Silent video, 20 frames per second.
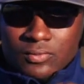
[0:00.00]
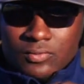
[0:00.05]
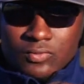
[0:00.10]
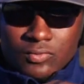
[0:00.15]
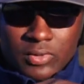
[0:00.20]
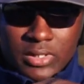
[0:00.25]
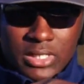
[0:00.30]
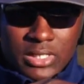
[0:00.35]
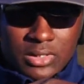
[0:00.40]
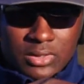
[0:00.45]

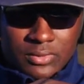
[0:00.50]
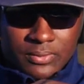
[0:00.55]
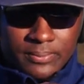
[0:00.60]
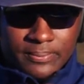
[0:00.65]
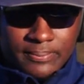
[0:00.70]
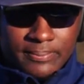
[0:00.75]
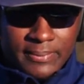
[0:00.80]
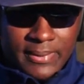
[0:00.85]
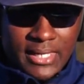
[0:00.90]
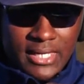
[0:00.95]
Well,
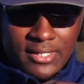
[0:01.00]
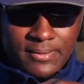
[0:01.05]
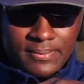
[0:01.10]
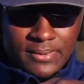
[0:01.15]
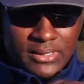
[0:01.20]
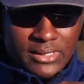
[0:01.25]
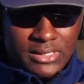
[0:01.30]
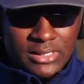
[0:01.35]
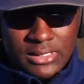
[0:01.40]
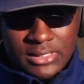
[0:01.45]

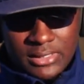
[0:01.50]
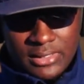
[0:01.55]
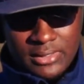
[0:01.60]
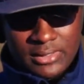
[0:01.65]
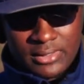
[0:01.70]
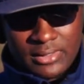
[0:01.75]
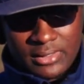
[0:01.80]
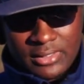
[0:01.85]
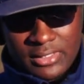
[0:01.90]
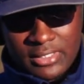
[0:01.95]
maybe
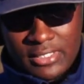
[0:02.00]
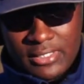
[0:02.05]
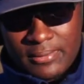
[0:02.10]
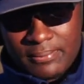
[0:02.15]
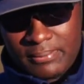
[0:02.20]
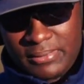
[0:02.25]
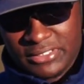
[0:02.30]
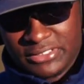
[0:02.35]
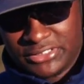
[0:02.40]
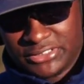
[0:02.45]

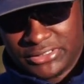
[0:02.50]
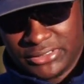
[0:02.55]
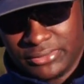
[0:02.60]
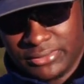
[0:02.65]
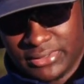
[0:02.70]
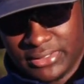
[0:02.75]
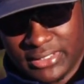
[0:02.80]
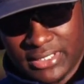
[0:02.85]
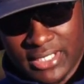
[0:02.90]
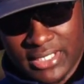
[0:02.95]
me
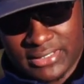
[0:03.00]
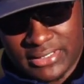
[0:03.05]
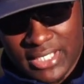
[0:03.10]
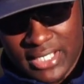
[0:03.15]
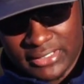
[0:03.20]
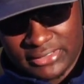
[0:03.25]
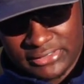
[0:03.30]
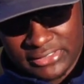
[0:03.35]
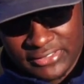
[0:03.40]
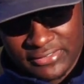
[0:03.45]
shooting it has
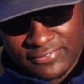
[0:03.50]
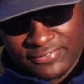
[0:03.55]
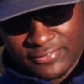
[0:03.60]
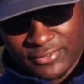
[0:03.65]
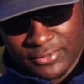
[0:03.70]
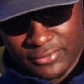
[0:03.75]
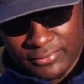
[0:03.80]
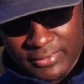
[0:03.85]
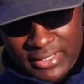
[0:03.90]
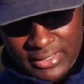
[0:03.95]
actually
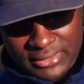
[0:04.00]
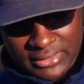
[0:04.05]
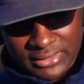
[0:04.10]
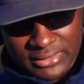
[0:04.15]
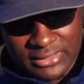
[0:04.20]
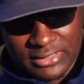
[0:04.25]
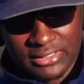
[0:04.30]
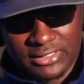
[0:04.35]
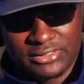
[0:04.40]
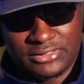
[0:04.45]

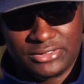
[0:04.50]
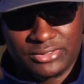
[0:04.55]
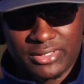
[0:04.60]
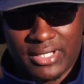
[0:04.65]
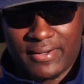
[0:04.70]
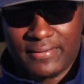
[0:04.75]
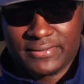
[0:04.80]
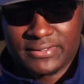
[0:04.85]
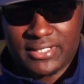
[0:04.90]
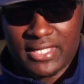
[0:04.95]
corrected the issue
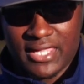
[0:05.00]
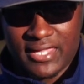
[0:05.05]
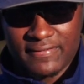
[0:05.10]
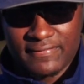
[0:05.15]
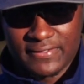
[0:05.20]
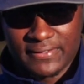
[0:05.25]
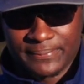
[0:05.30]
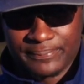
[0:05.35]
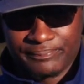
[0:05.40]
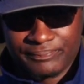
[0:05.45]
I was
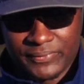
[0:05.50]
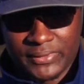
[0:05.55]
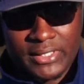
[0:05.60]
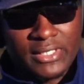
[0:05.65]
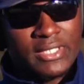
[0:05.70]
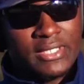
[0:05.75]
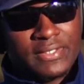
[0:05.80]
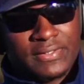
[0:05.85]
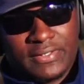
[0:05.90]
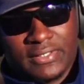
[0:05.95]
having.
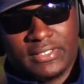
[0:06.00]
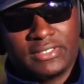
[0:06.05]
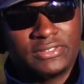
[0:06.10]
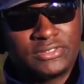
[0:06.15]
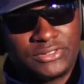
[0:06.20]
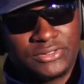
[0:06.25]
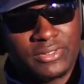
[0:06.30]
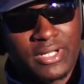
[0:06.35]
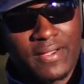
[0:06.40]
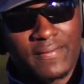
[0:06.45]
The
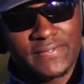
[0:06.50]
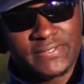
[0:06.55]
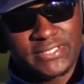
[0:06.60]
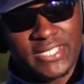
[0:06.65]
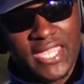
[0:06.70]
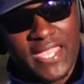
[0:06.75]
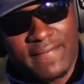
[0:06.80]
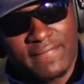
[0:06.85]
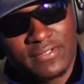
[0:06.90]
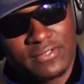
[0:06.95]
issue I was
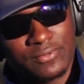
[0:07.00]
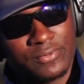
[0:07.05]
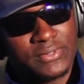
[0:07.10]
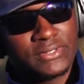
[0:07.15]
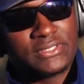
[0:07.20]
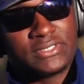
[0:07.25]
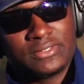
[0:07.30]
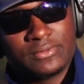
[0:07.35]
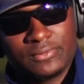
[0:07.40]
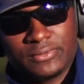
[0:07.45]
having
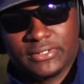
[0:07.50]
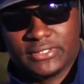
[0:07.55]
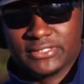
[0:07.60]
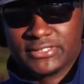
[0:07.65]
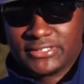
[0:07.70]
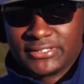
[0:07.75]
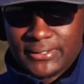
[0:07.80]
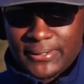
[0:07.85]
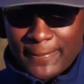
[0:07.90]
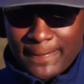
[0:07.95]
with it
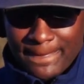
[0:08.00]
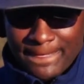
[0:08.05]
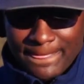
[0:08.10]
was